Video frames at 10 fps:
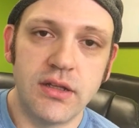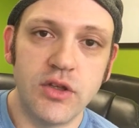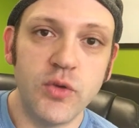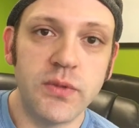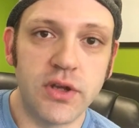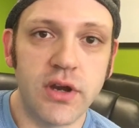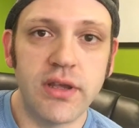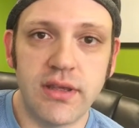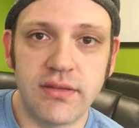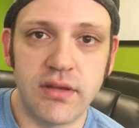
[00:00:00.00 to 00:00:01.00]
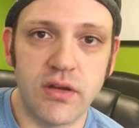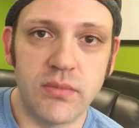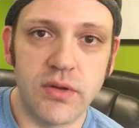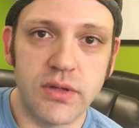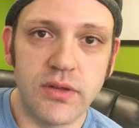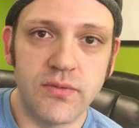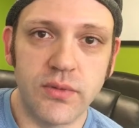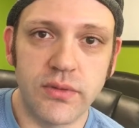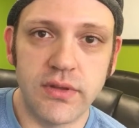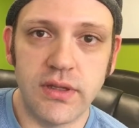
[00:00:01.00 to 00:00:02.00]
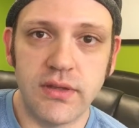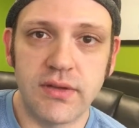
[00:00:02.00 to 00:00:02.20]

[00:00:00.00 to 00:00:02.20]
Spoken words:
Luminaria ceremony for the